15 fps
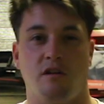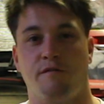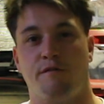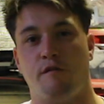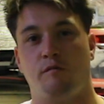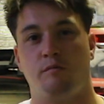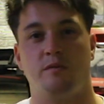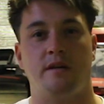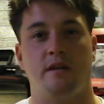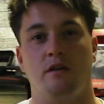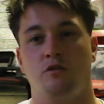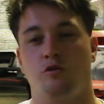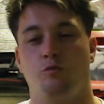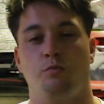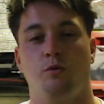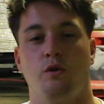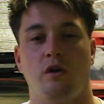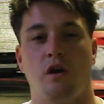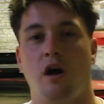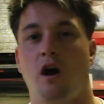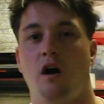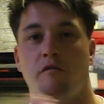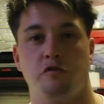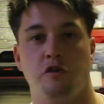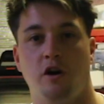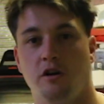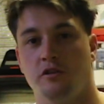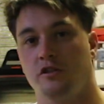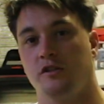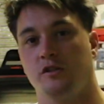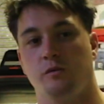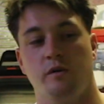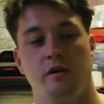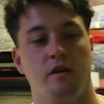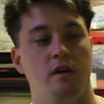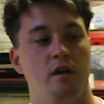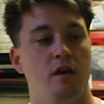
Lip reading: like 50% and you're just putting a half charge into it.